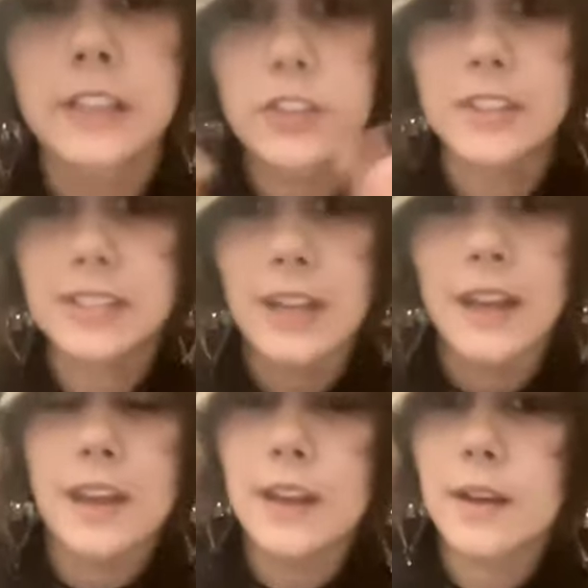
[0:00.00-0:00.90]
So just
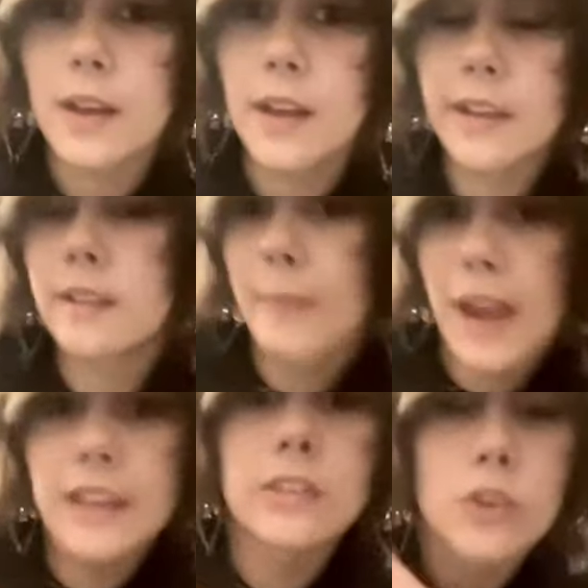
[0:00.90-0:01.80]

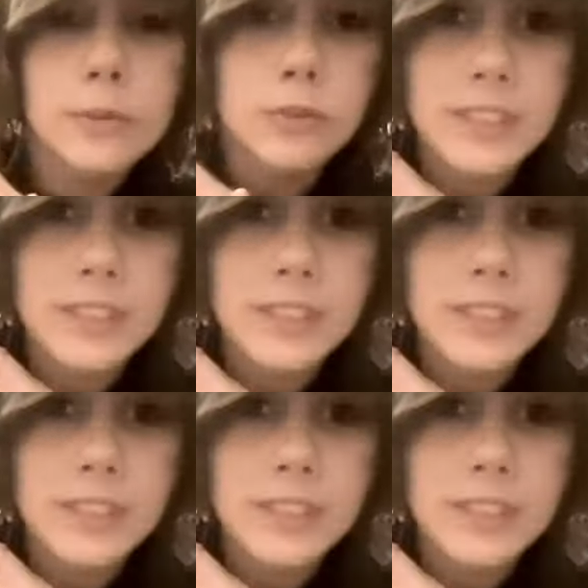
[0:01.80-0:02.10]
my normal